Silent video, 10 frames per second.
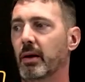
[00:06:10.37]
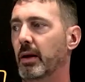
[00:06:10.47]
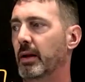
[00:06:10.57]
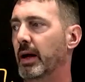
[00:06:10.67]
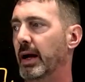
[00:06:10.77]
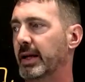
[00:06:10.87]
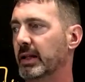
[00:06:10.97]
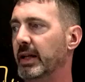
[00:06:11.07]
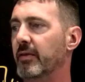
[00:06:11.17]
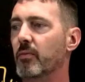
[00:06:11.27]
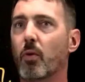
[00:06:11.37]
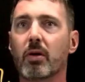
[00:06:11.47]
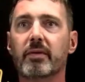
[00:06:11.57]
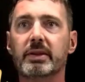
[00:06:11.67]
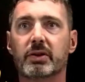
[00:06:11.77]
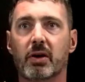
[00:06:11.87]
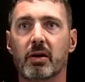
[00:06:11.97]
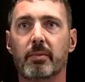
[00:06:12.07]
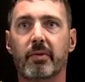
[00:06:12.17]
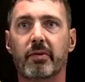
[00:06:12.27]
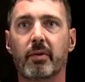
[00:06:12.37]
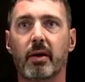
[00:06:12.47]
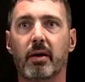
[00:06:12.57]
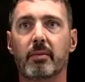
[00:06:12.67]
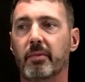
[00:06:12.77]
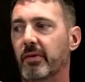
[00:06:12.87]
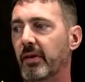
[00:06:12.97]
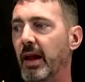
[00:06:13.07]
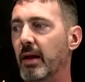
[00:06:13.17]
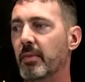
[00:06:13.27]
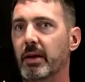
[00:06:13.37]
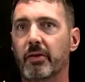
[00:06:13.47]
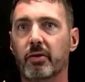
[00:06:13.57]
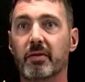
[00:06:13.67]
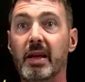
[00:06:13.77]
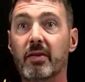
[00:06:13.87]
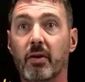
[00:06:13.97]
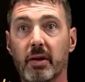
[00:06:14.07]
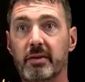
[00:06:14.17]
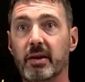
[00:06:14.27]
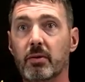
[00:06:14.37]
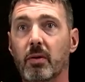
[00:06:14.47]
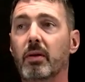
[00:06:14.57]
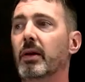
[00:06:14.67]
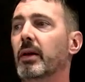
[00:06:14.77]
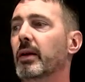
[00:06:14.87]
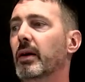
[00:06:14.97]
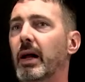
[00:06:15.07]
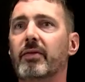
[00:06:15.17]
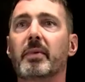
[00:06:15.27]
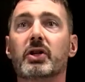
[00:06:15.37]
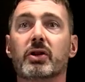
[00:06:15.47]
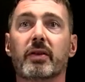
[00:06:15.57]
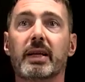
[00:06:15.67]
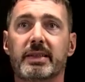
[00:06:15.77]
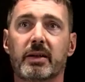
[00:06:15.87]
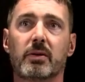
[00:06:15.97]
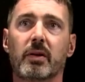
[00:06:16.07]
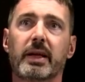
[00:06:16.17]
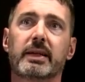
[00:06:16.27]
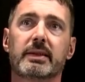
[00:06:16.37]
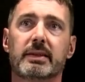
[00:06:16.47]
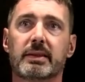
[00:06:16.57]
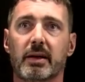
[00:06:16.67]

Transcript: And I can leave more of these terms same and sort of insert a tickle. I have to make sure that tickle is